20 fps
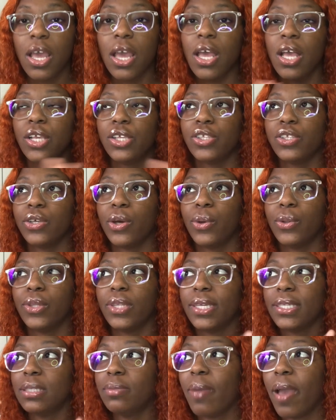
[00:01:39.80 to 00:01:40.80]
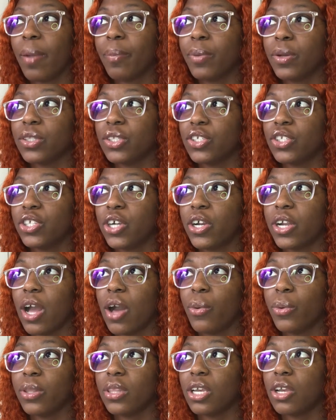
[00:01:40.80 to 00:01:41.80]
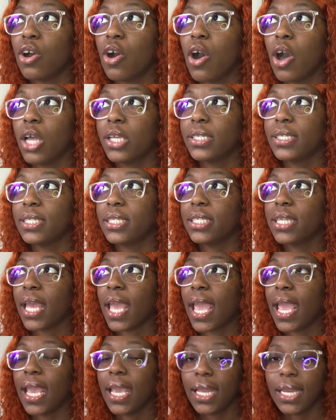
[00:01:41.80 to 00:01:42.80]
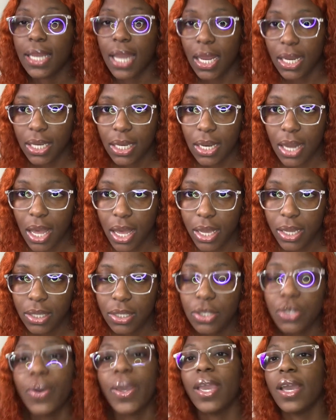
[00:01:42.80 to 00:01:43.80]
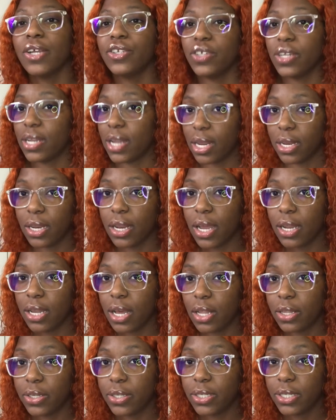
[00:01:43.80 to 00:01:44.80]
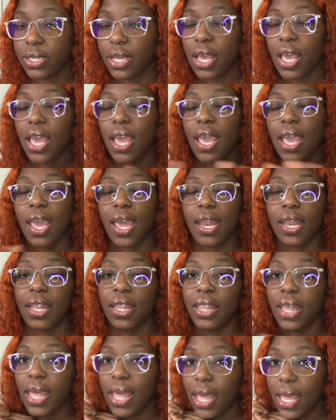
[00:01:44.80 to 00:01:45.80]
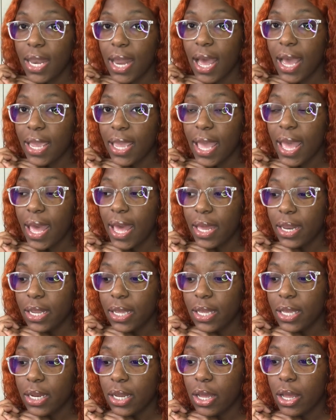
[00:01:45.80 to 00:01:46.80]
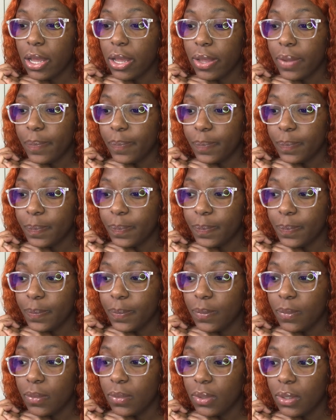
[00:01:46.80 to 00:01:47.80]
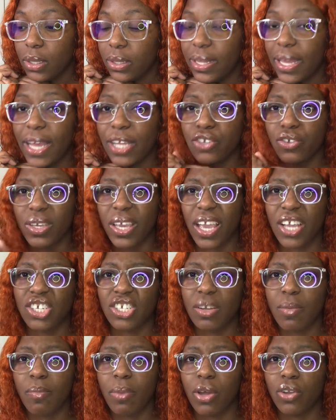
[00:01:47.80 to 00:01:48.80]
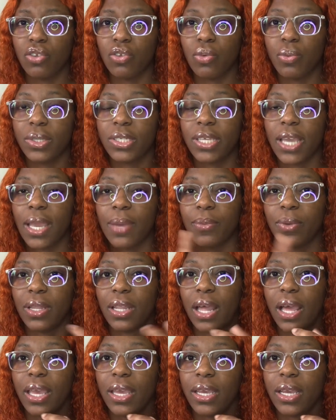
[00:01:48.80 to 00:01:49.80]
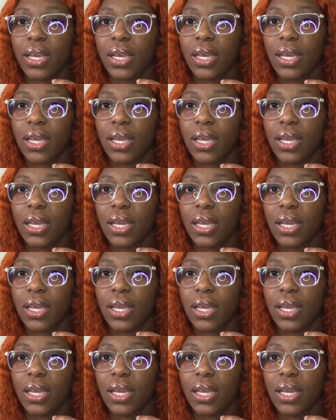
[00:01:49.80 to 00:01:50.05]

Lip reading: So this MacBook, to start out with, it cost $899, so $899, and then I added the education bundle, which came with like